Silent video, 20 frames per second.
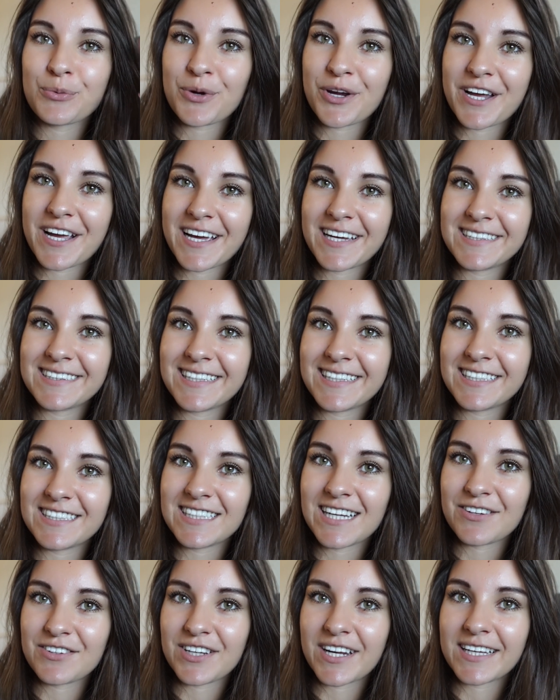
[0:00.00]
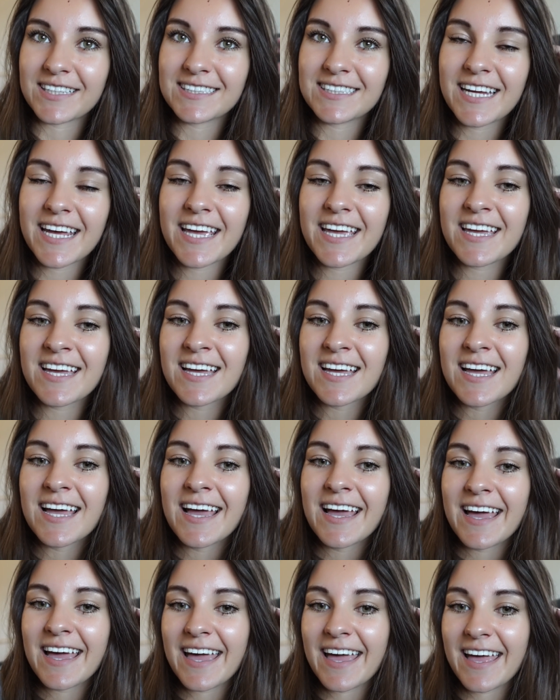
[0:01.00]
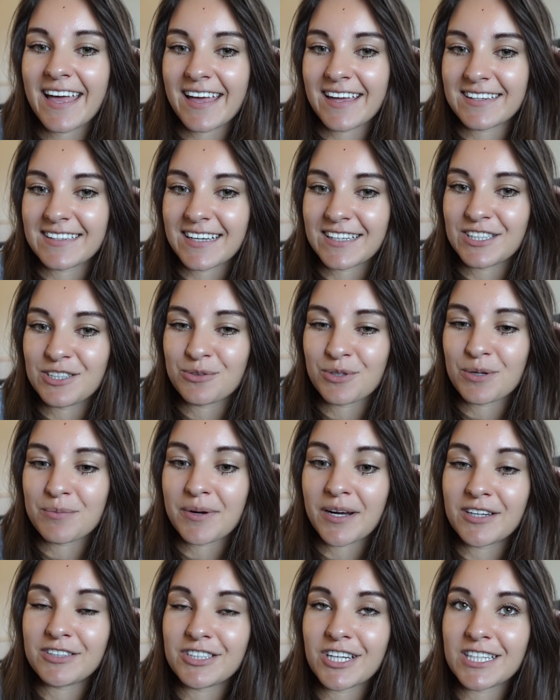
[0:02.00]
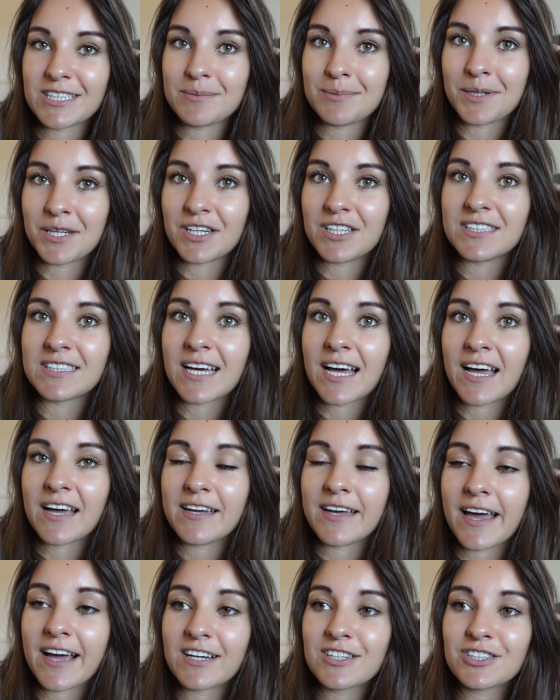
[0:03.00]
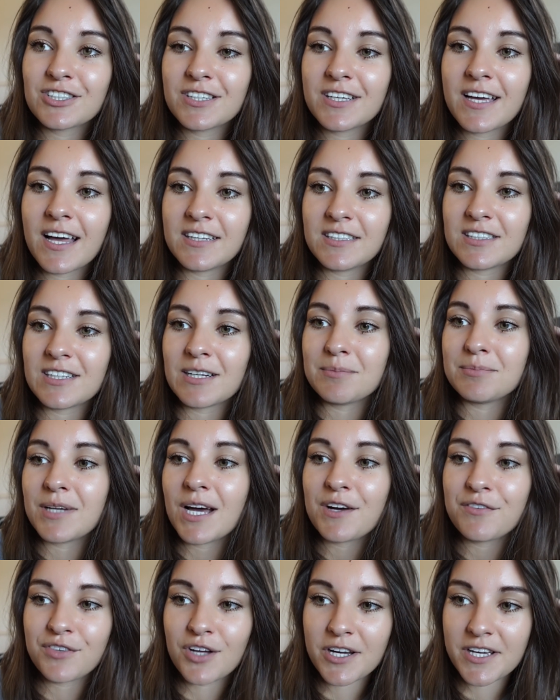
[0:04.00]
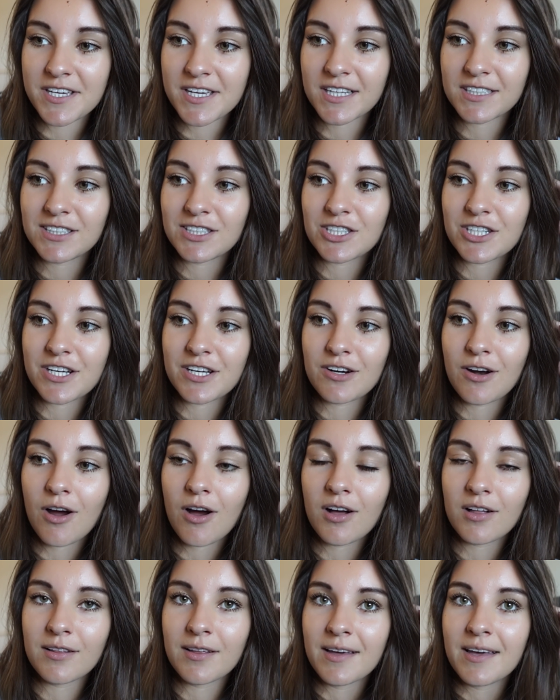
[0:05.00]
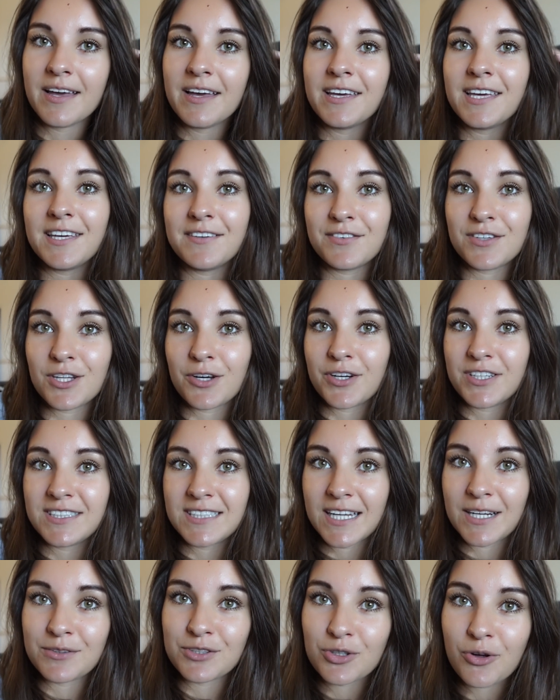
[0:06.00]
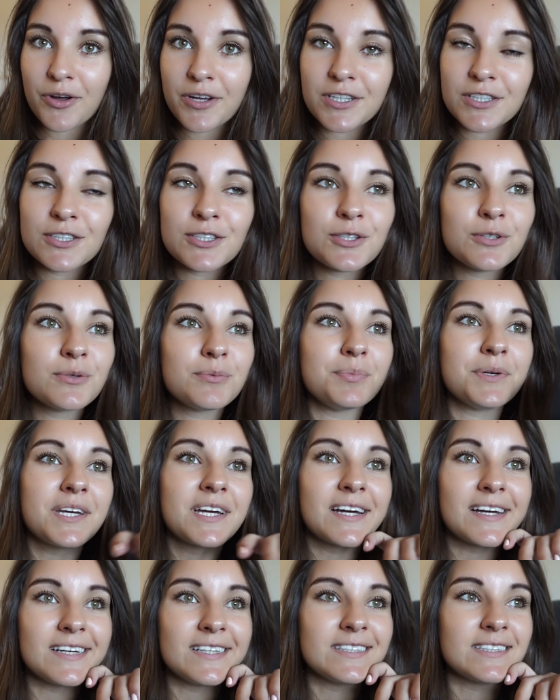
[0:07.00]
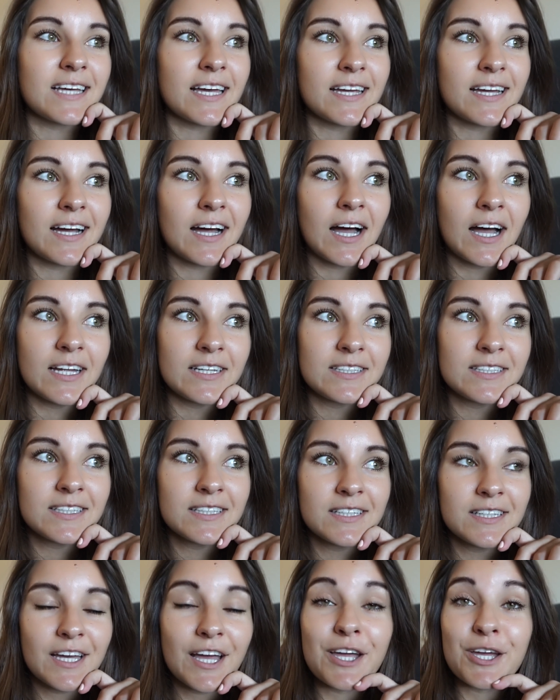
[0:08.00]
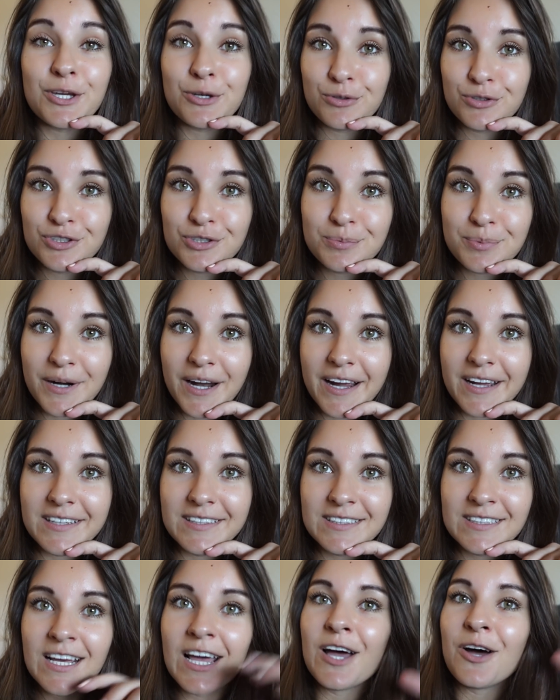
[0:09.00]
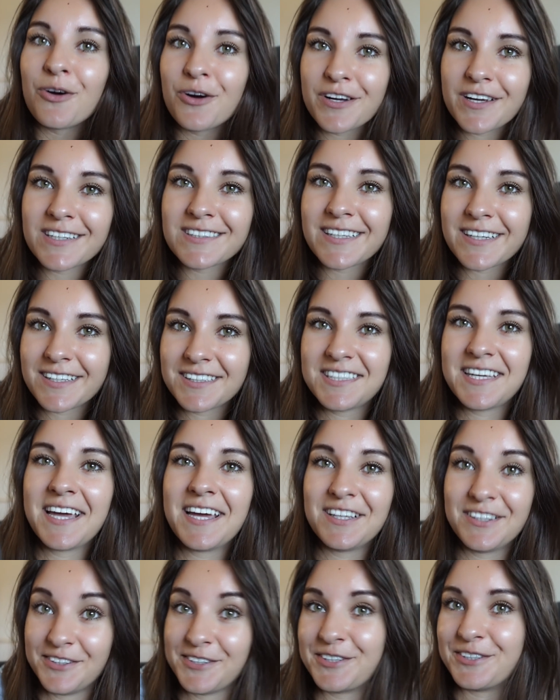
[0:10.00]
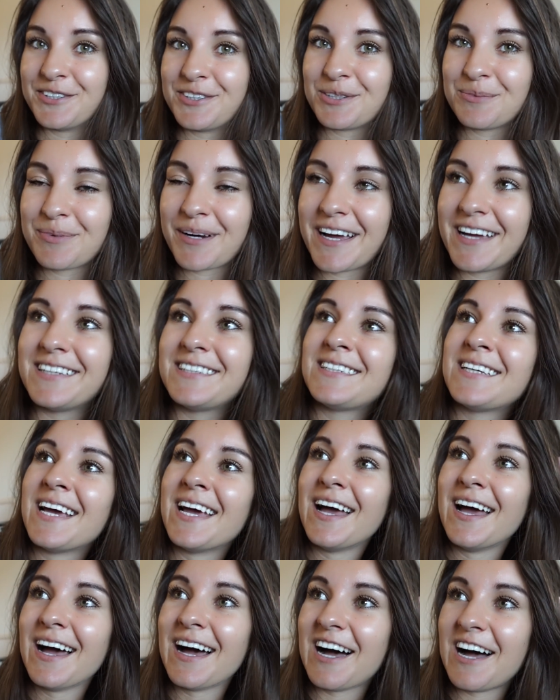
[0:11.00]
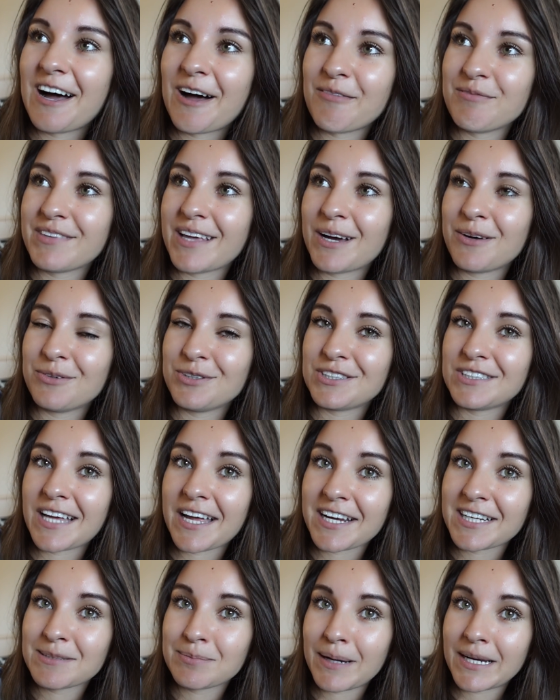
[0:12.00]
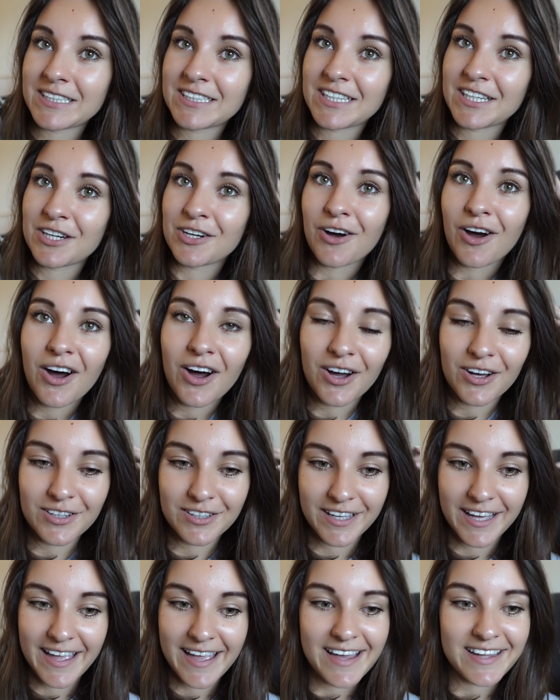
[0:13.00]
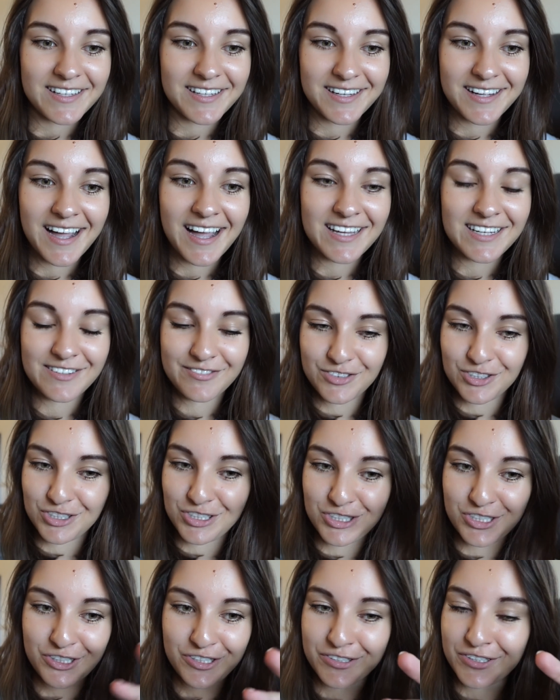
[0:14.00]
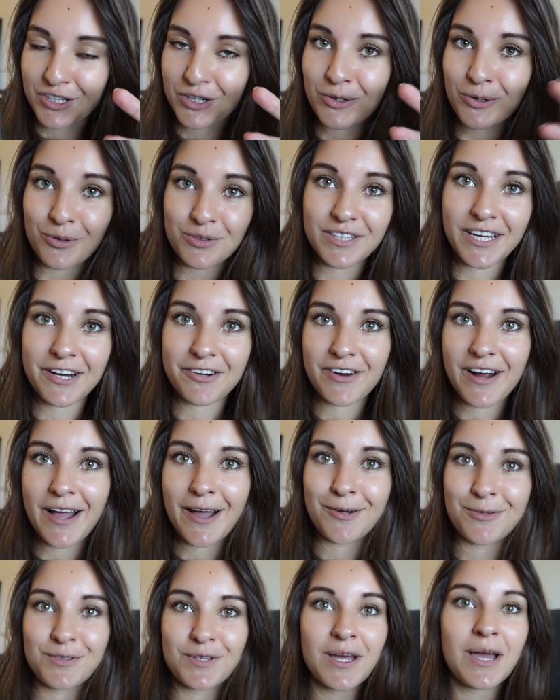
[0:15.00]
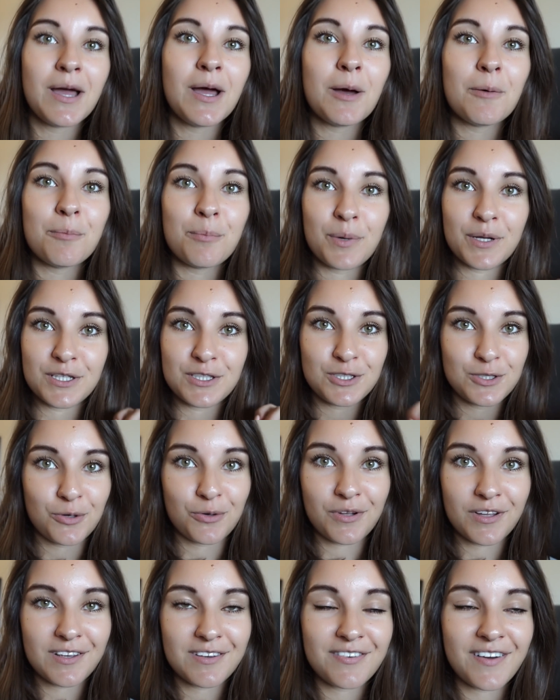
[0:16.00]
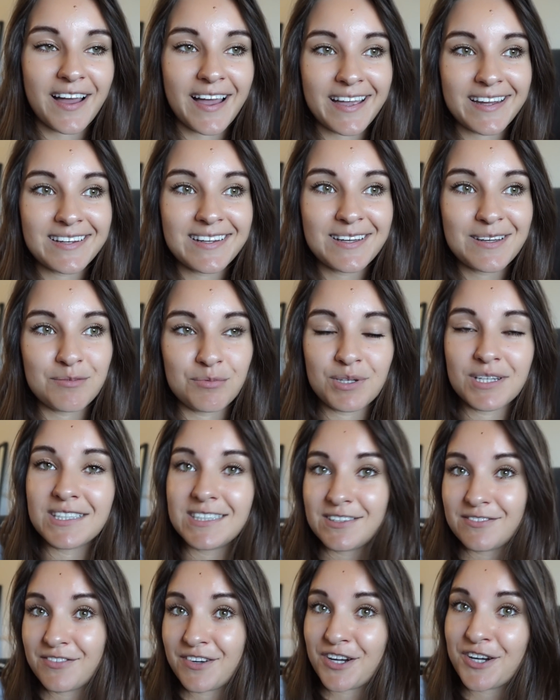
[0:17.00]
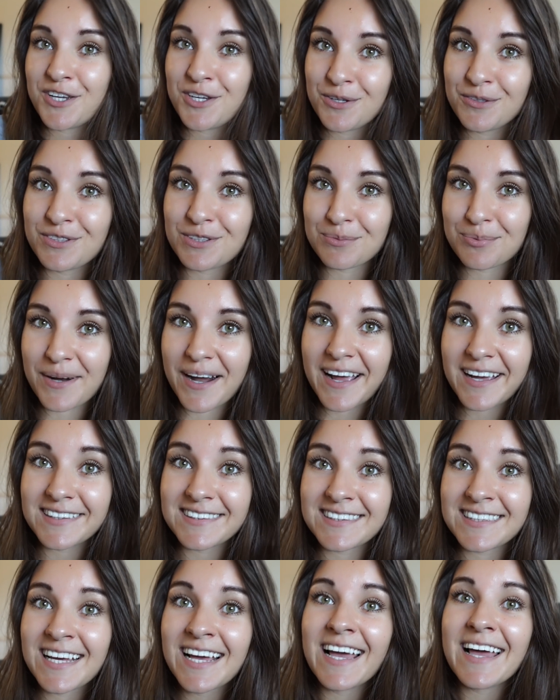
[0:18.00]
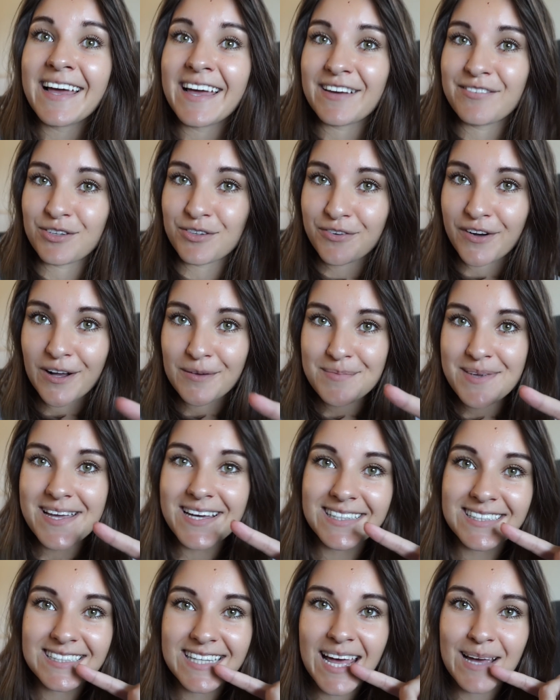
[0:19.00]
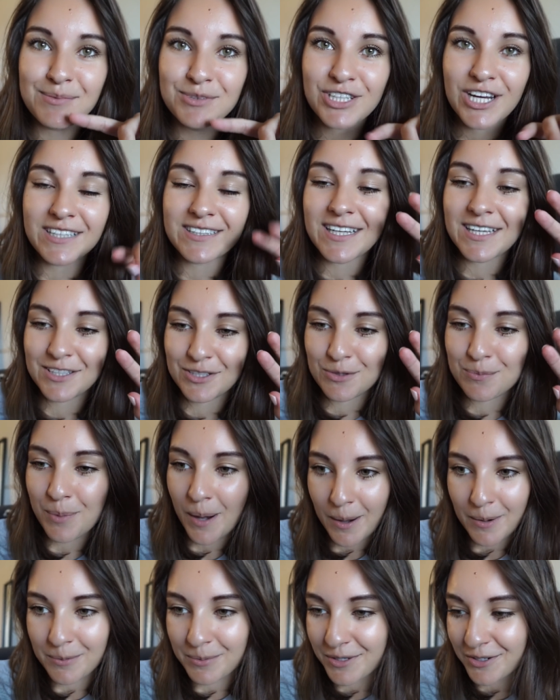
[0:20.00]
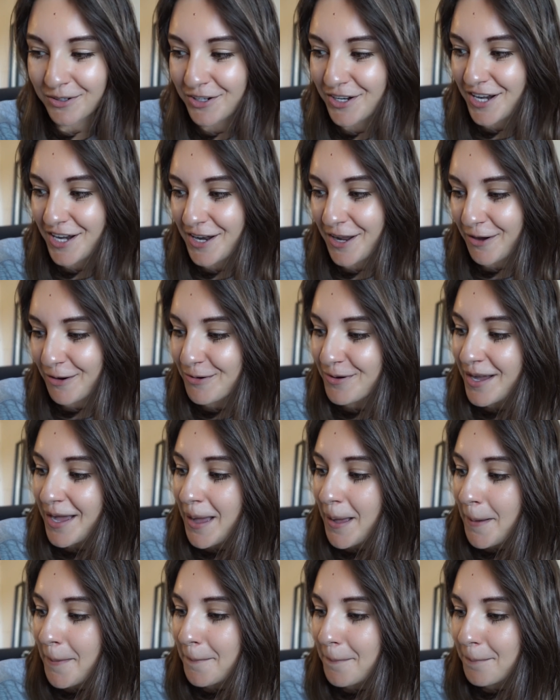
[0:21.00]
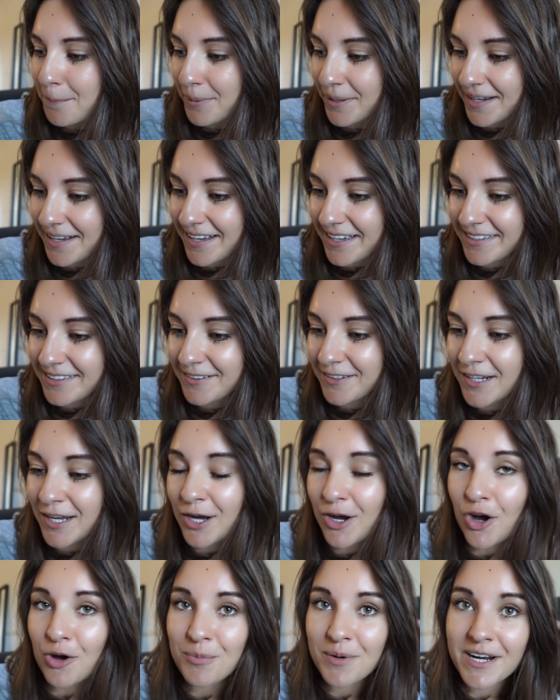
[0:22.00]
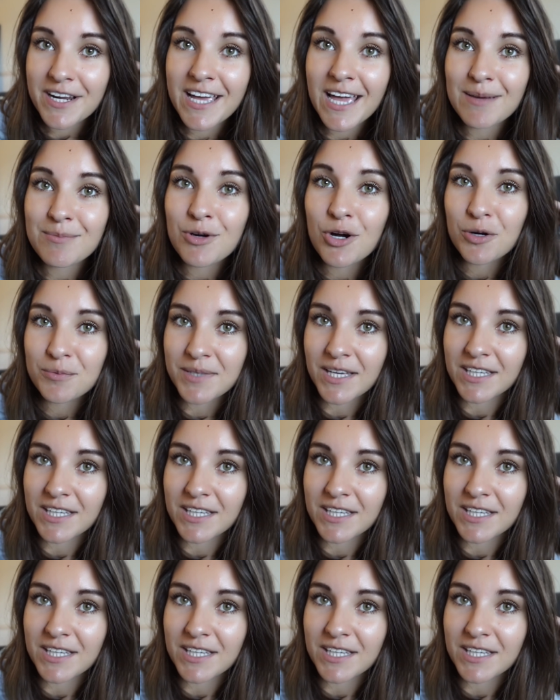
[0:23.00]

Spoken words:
morning, guys. It is now the next day, and I just want to apologize because I actually ended up not vlogging yesterday at all, even though I said I was going to, because I got a huge surprise, or I guess I could say a little surprise, that was not expected at all, and it kind of just turned our whole day around. But it's totally fine because it's a very cute surprise. If you follow me on Snapchat, then you probably already know. But Omar came home